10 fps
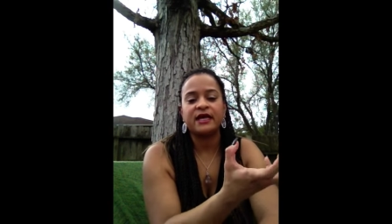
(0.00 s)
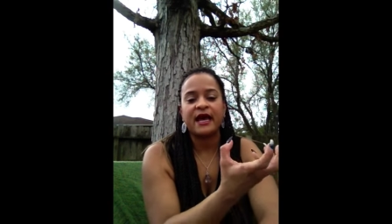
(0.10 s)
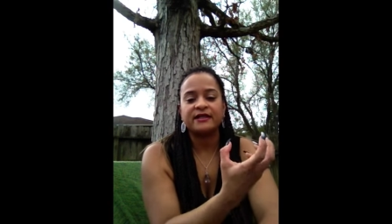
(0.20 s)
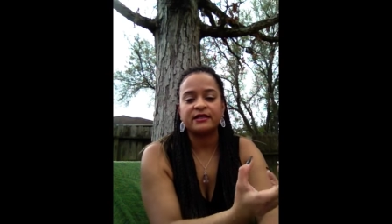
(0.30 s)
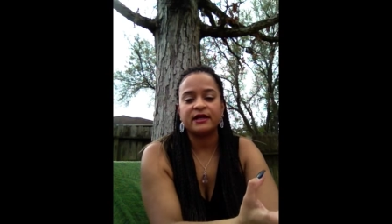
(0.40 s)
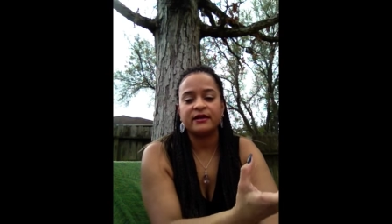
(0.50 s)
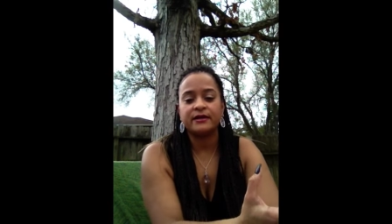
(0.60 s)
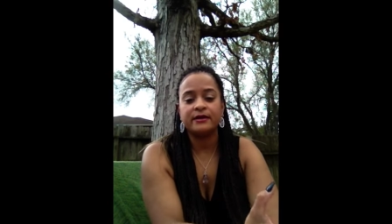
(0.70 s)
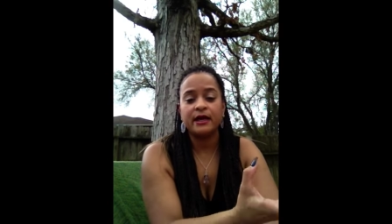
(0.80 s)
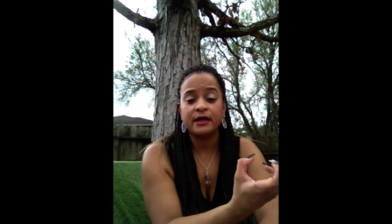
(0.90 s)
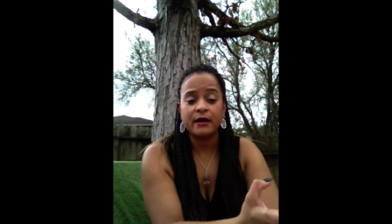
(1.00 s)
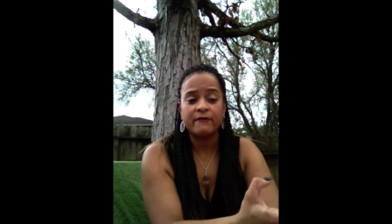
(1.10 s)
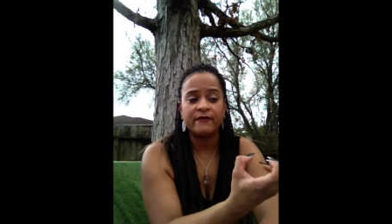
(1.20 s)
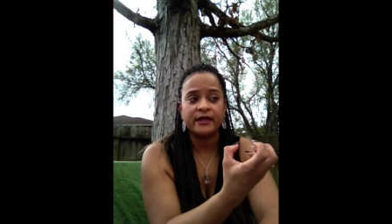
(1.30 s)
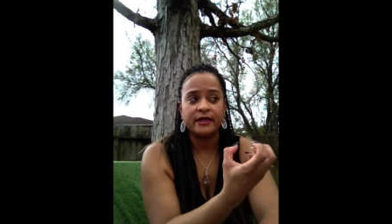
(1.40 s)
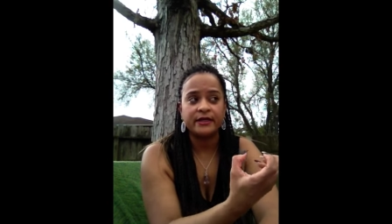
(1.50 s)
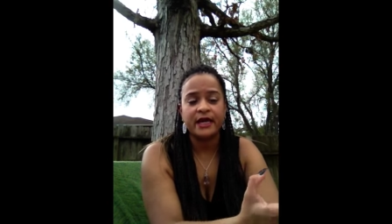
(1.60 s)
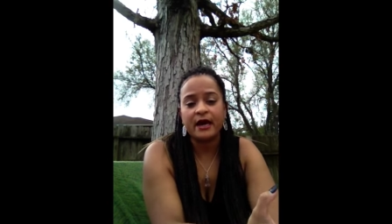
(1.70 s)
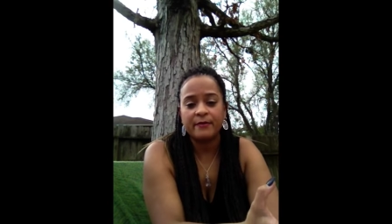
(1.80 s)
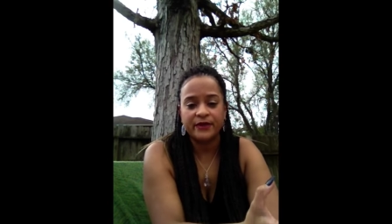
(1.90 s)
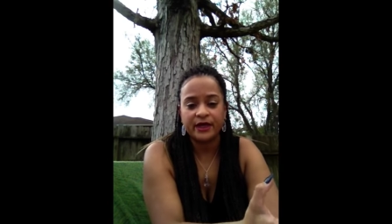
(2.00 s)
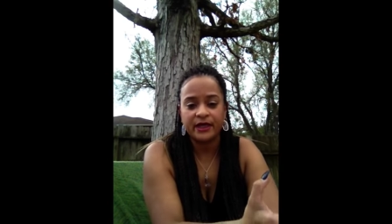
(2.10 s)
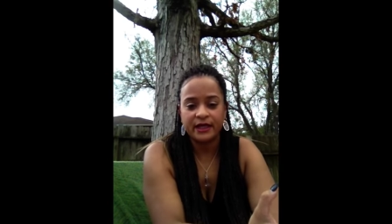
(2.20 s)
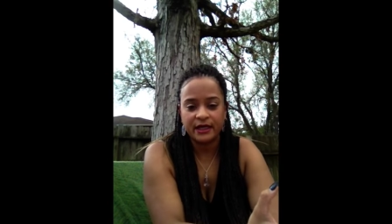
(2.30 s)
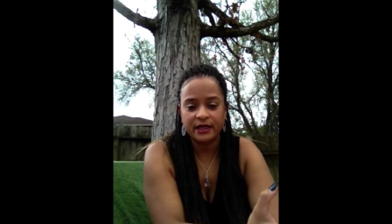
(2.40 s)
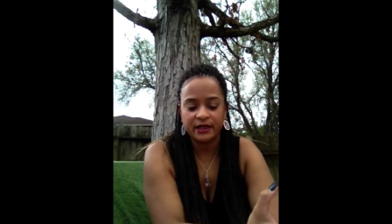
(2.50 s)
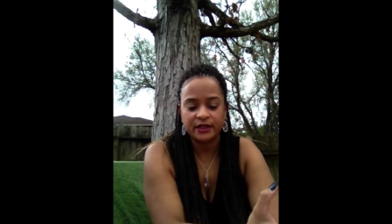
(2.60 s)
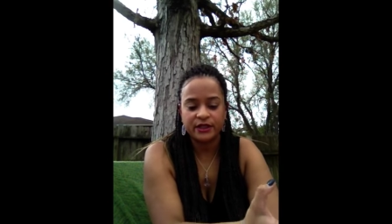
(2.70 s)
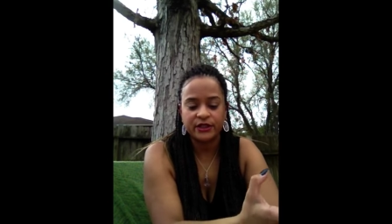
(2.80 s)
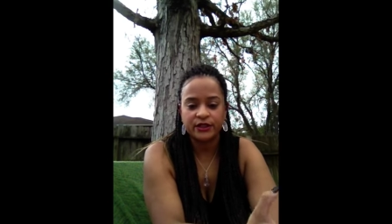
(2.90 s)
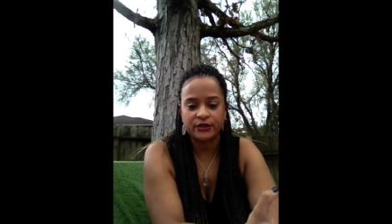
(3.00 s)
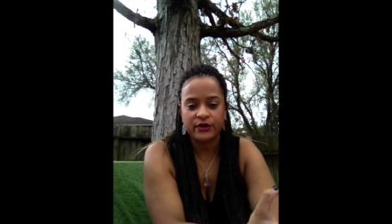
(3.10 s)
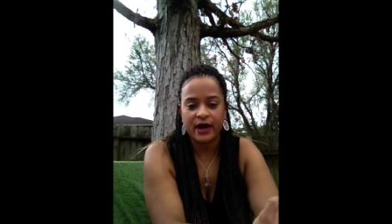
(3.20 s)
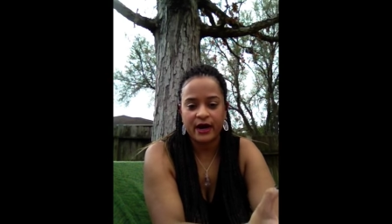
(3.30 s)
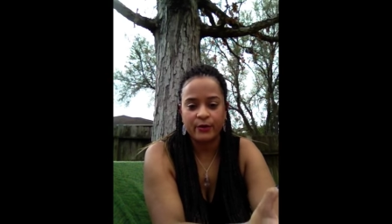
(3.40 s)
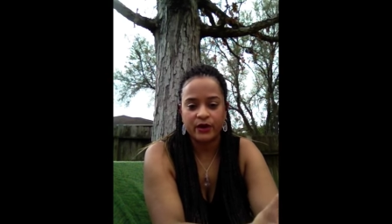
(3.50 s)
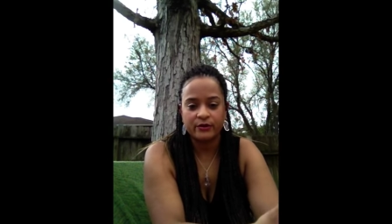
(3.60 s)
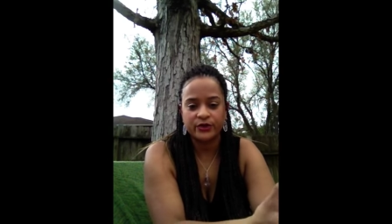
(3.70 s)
has enough depth in English to describe what I'm